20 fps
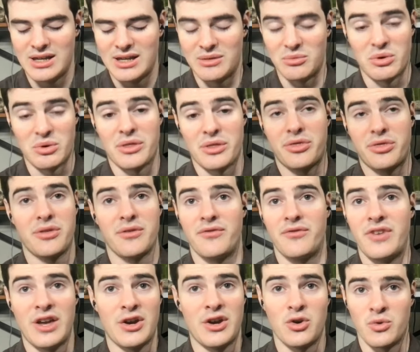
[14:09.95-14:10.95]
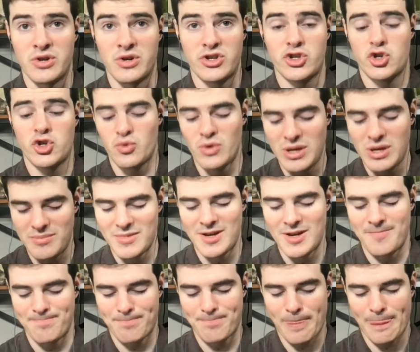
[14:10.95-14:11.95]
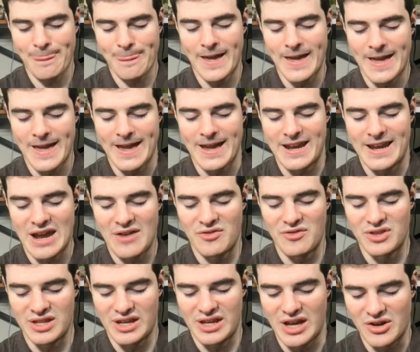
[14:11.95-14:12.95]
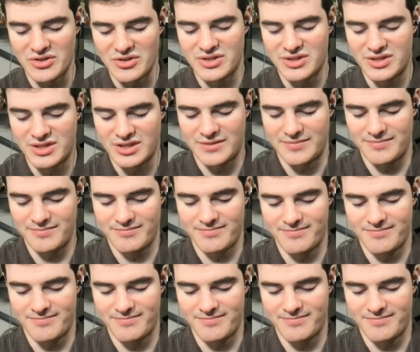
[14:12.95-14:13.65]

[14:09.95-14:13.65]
with Van Noy's treatment and everything else that